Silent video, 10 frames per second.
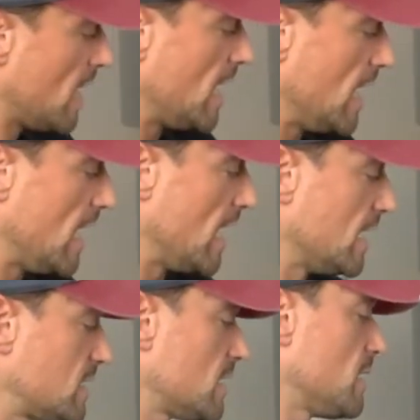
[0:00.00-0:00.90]

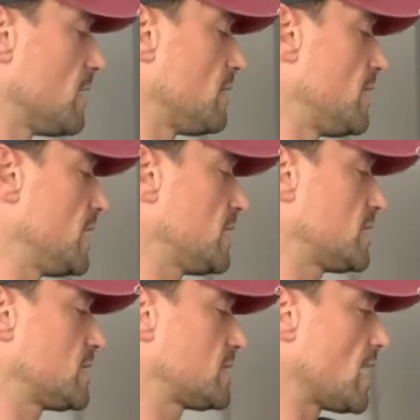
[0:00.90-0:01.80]
is
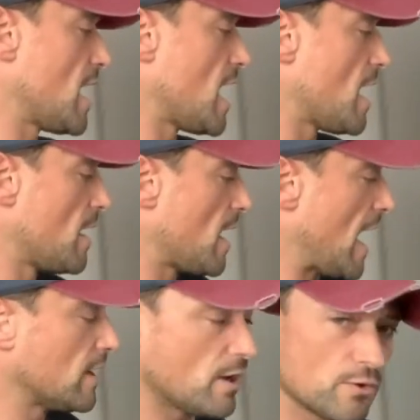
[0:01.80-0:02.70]
this,
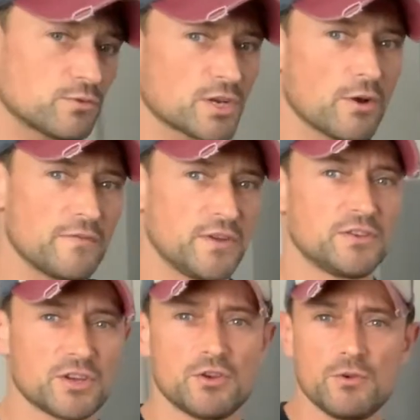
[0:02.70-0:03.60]
and also if you
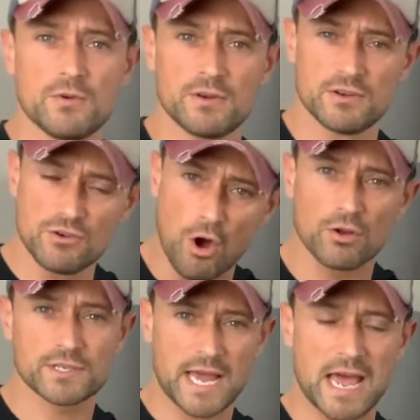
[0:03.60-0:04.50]
do
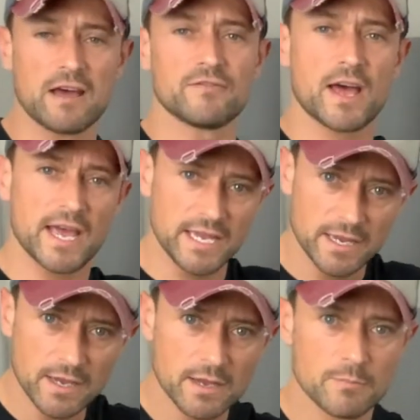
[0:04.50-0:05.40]
not have a
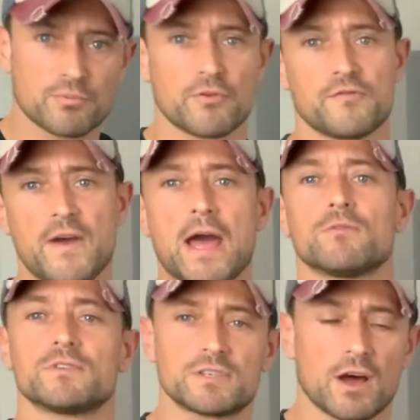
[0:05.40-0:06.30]

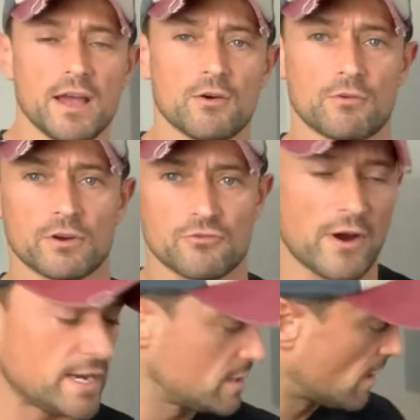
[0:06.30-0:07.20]
profound diet or a
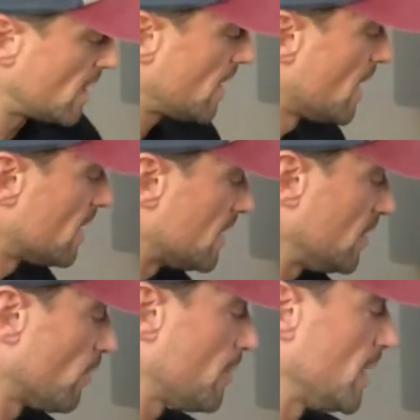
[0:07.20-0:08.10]
great diet, then you
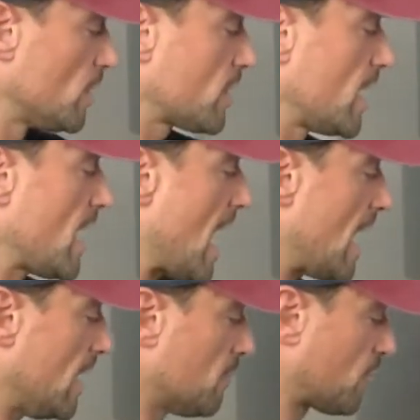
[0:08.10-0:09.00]
want to be looking
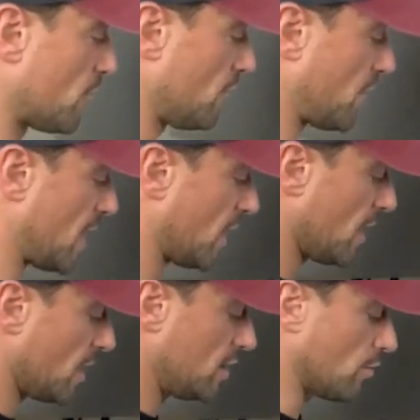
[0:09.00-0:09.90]
at improving
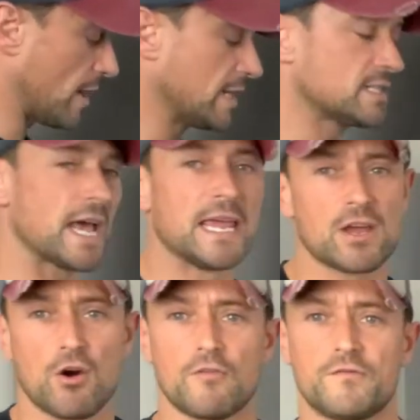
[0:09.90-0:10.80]
your intake
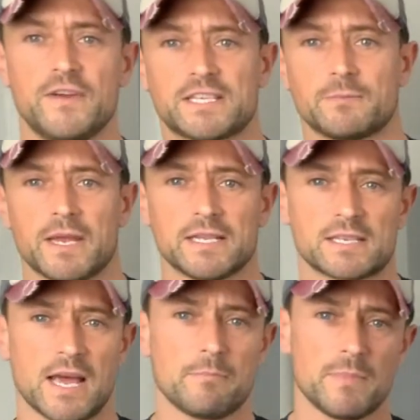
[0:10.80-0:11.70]
of vitamins
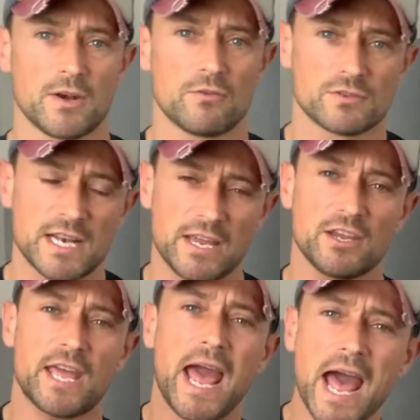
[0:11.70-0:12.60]
and minerals. Now you
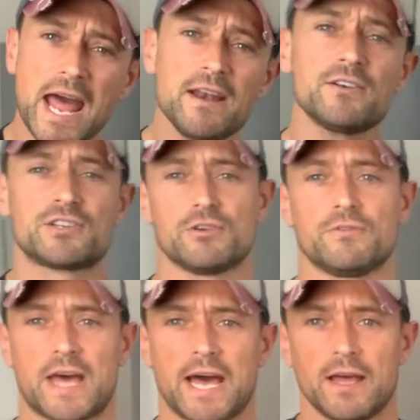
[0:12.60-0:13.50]
can do
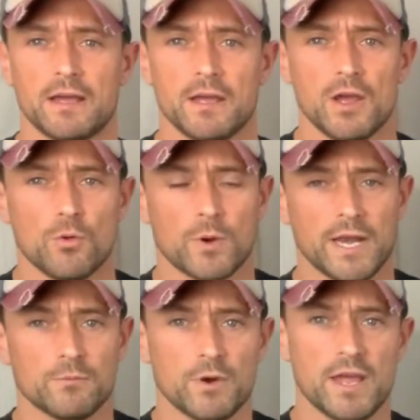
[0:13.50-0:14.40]
that
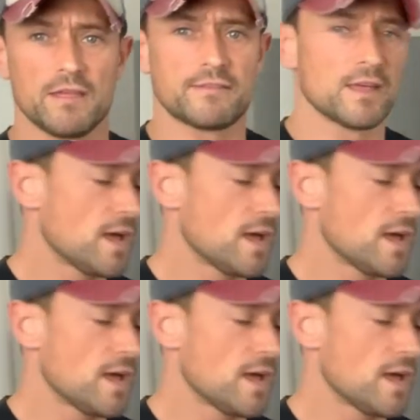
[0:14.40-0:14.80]
with